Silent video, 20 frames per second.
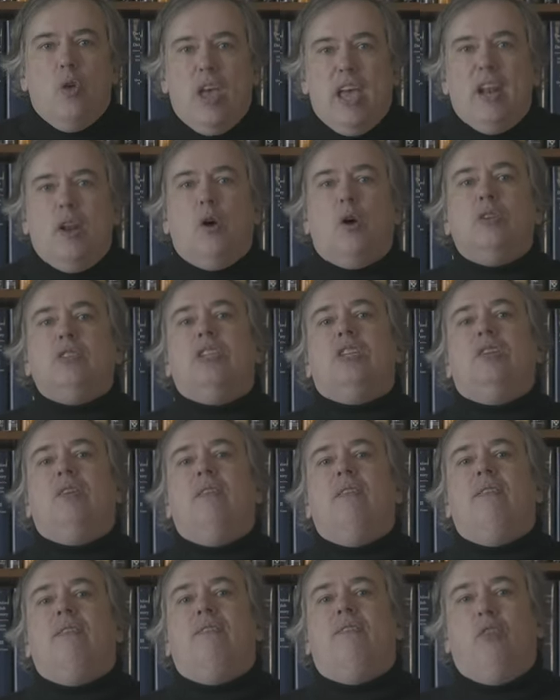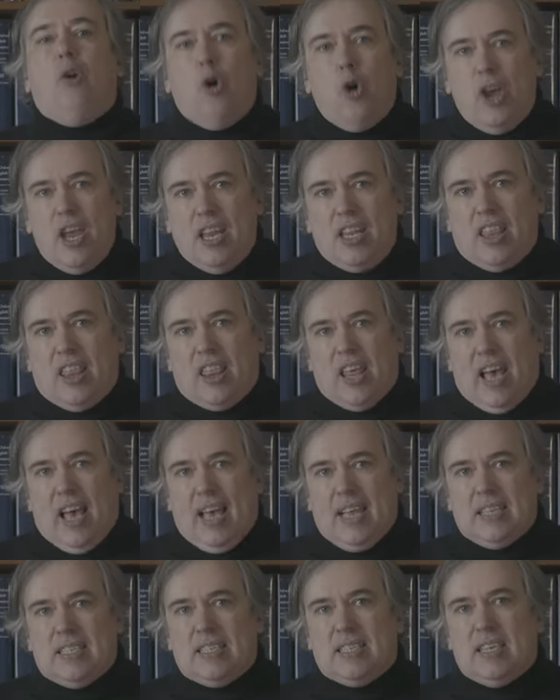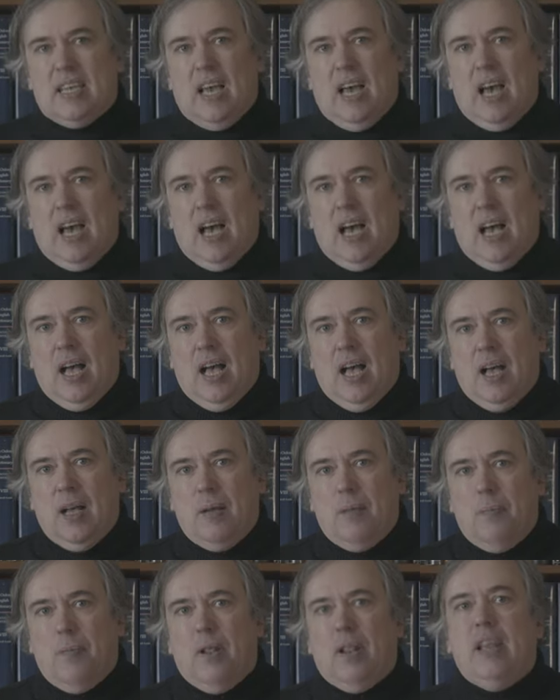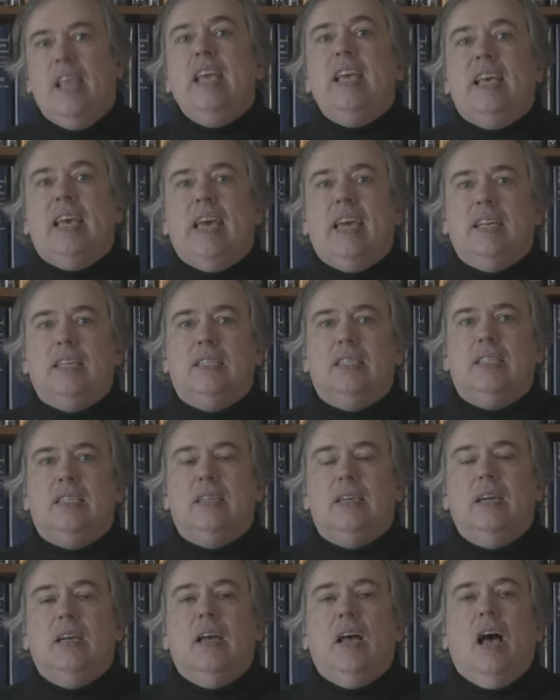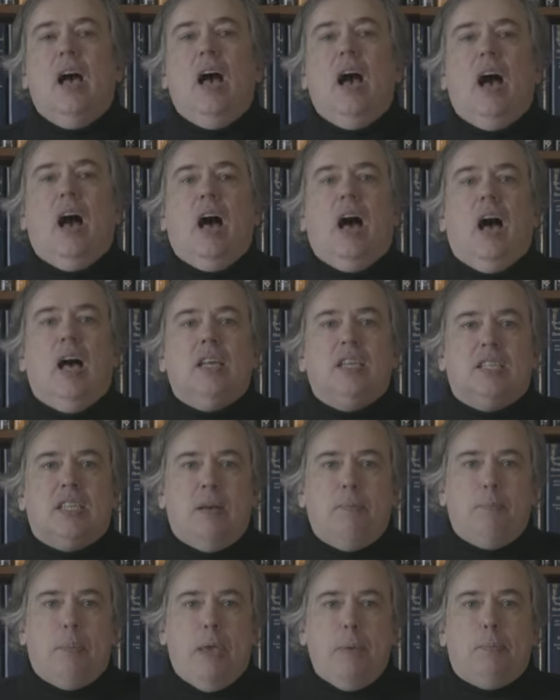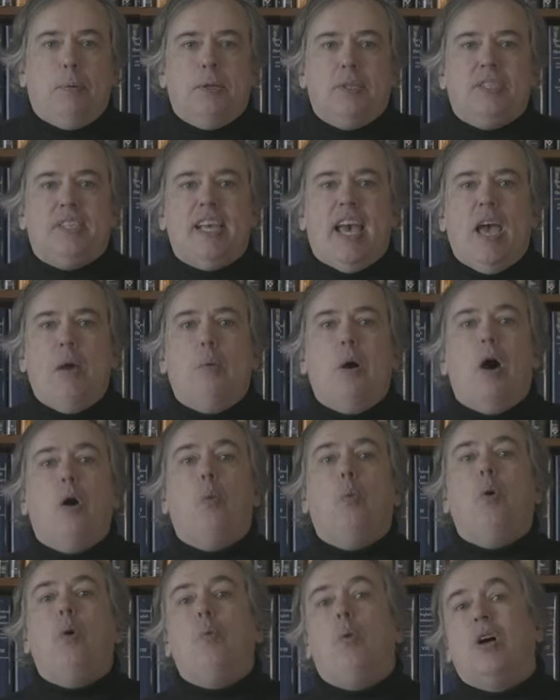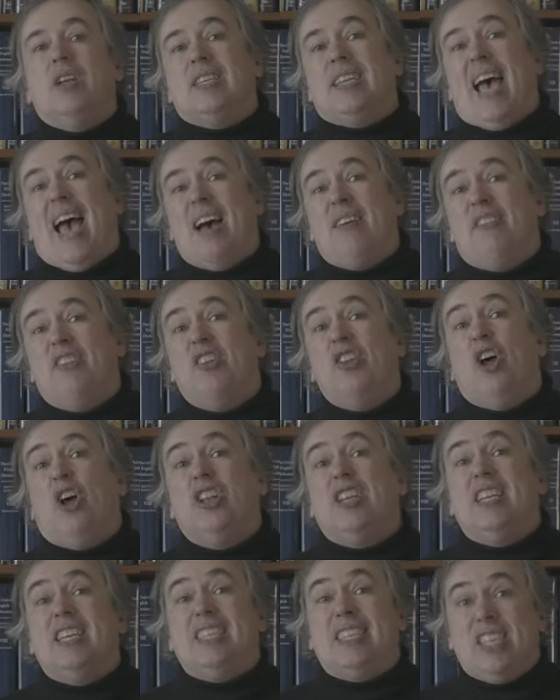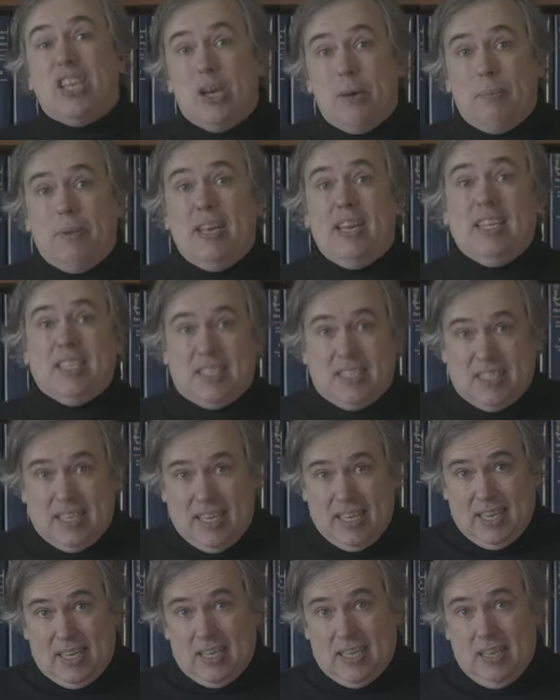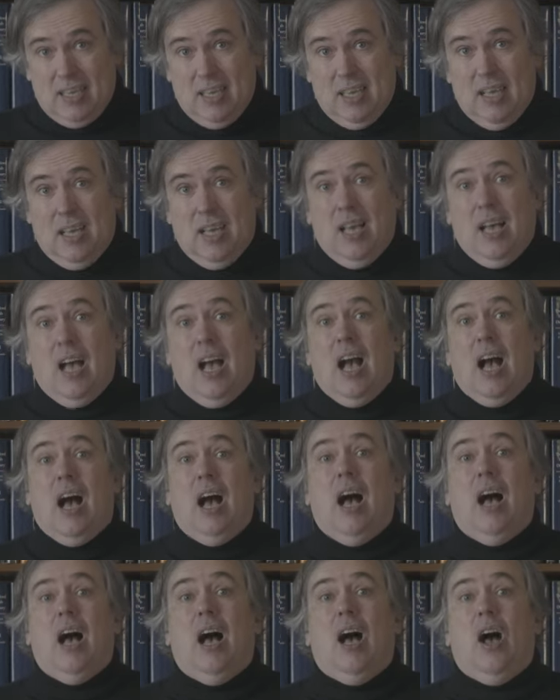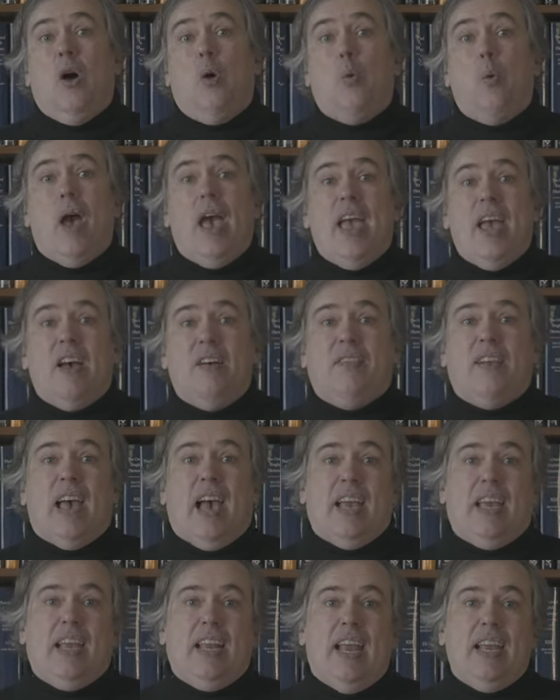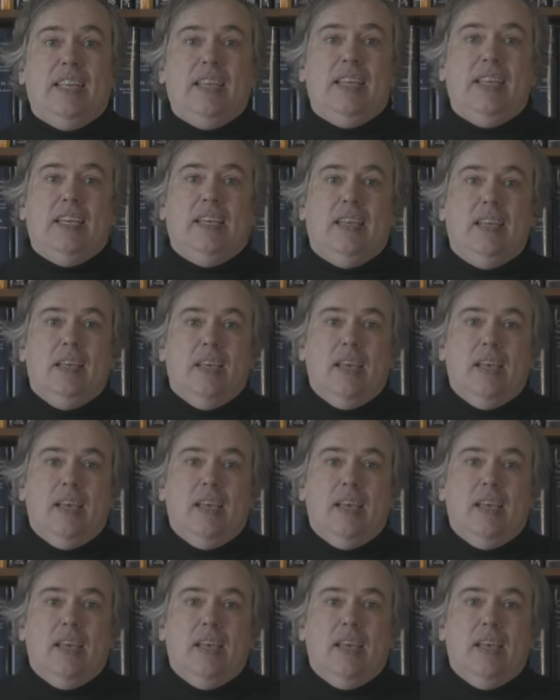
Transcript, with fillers: in order to avoid that uh, leakage, uh, some people say, well, we want to have a non-deterministic uh, way of calculating